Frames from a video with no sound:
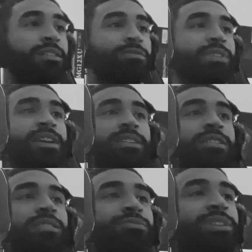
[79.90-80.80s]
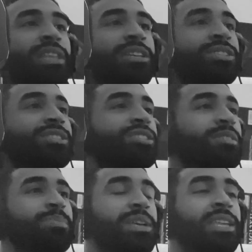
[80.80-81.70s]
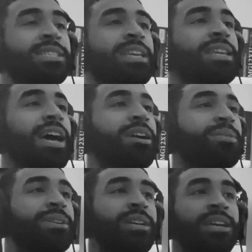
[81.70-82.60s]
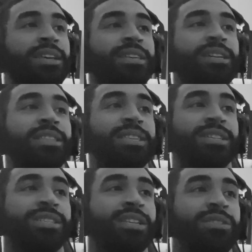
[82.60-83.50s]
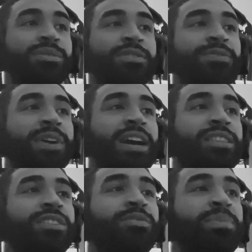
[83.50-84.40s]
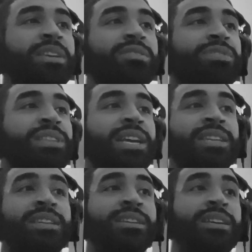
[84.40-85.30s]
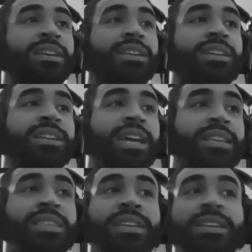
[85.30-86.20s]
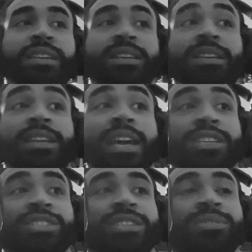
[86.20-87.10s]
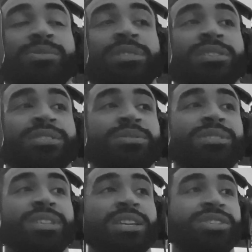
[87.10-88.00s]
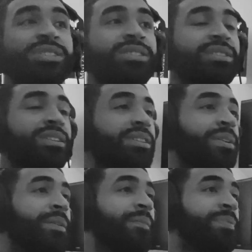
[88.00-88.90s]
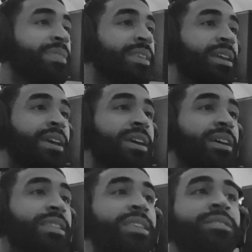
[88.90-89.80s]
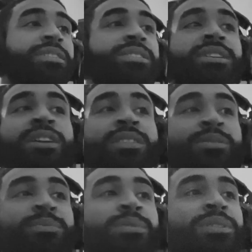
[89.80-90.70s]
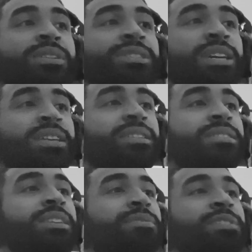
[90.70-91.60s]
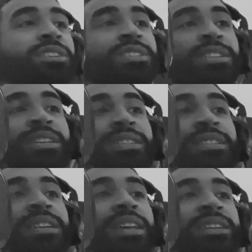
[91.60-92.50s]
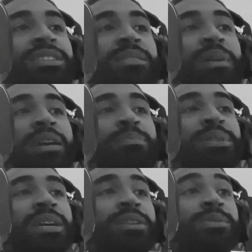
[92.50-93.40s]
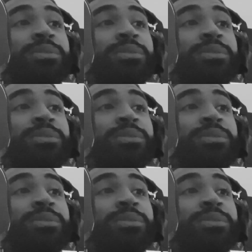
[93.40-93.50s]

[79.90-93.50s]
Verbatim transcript: All right, relationship. It is a noun. The condition or fact of being related, connecting, connection or association. There is another, the second definition is connection by blood